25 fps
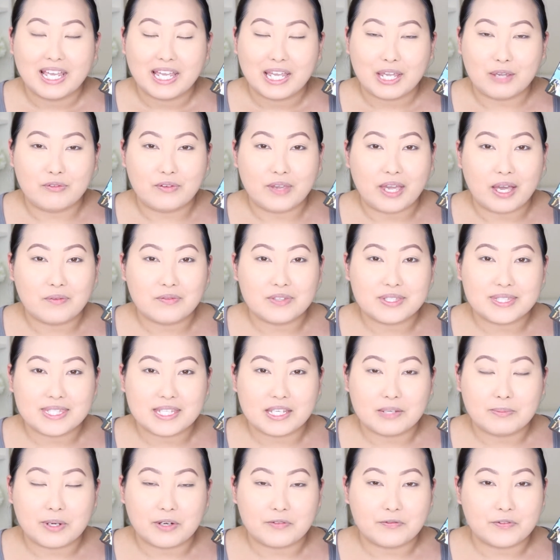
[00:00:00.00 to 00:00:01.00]
If you haven't
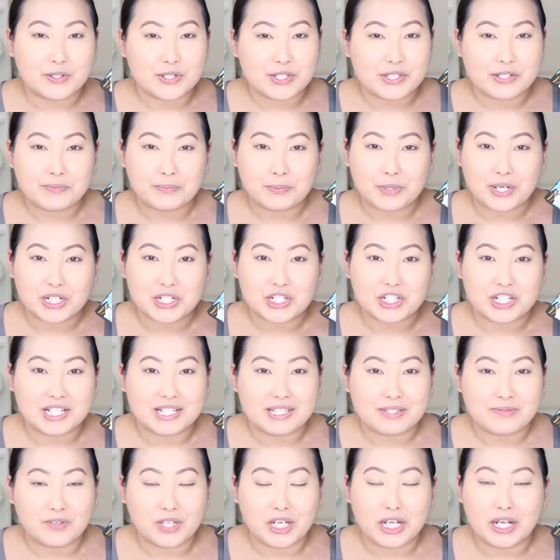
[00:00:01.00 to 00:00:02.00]
seen my first
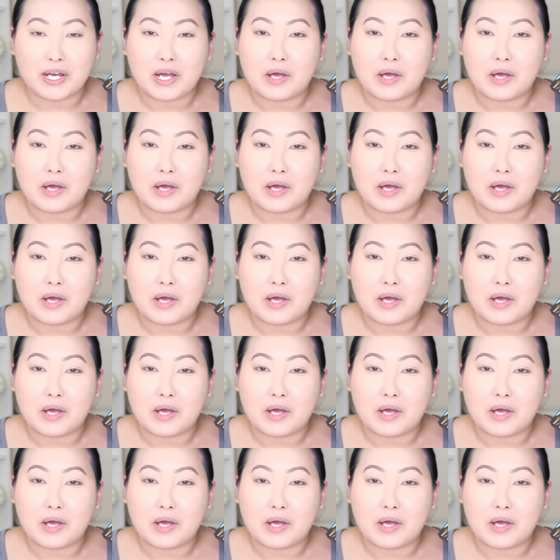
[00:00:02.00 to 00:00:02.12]
impressions video,